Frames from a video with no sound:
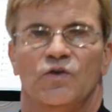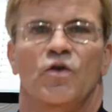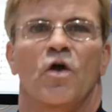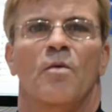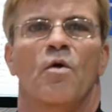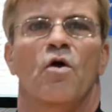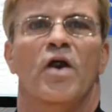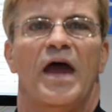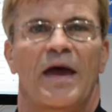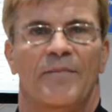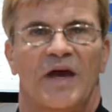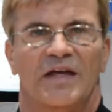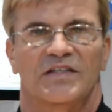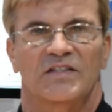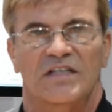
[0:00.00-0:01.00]
no more
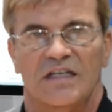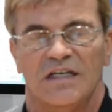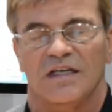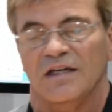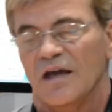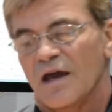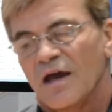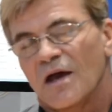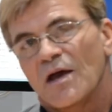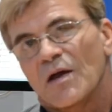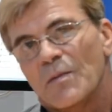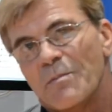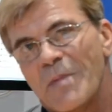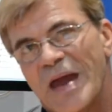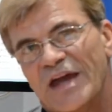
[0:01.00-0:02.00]
MSD
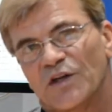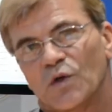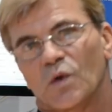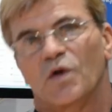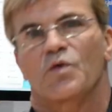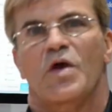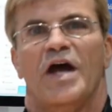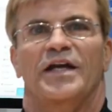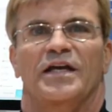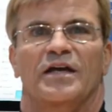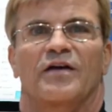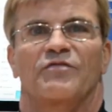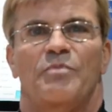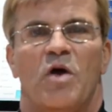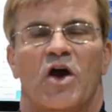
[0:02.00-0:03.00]
manual writing
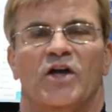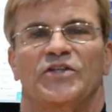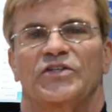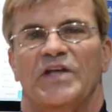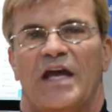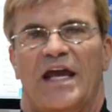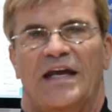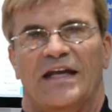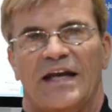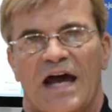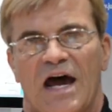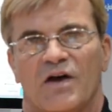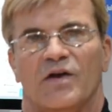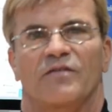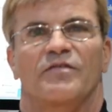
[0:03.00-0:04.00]
of parts in and
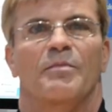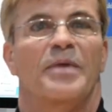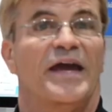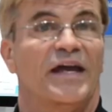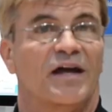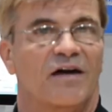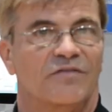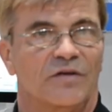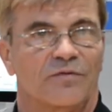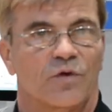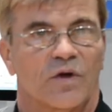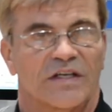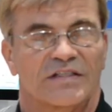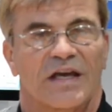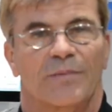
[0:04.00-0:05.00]
out of a bake oven,
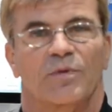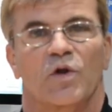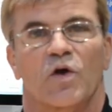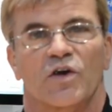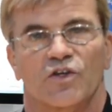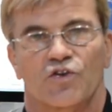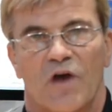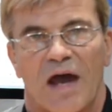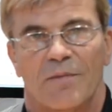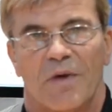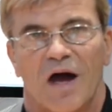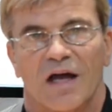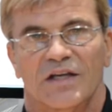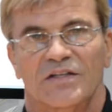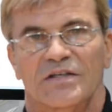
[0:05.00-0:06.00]
for example, or a dry
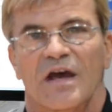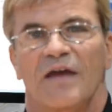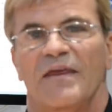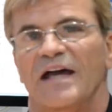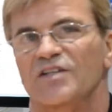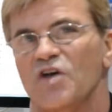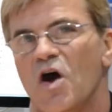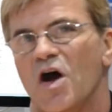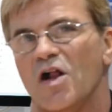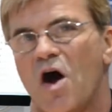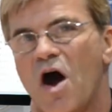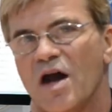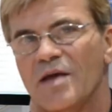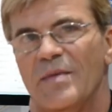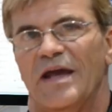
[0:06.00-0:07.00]
box. That's all
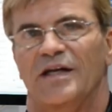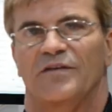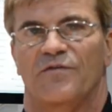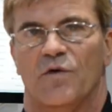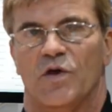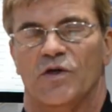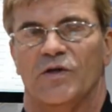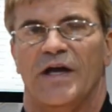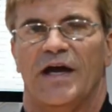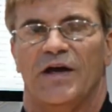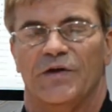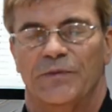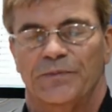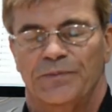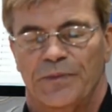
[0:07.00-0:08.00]
automated for you
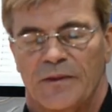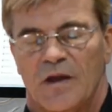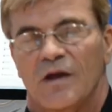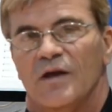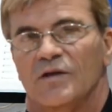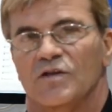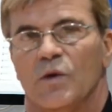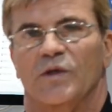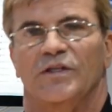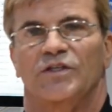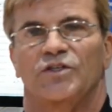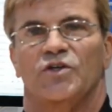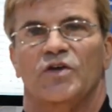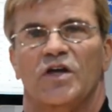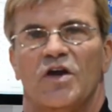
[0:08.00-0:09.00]
now. So with the
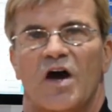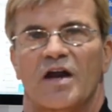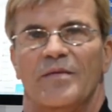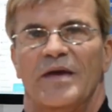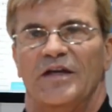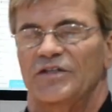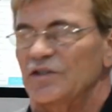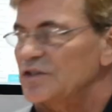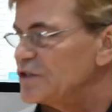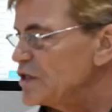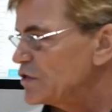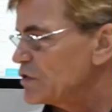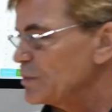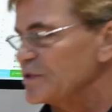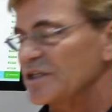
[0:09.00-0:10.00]
Juki Automation
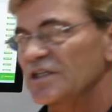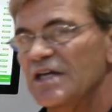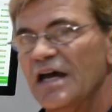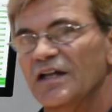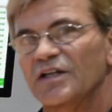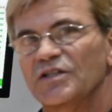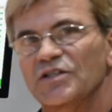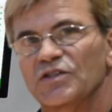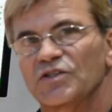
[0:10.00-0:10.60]
Systems intelligent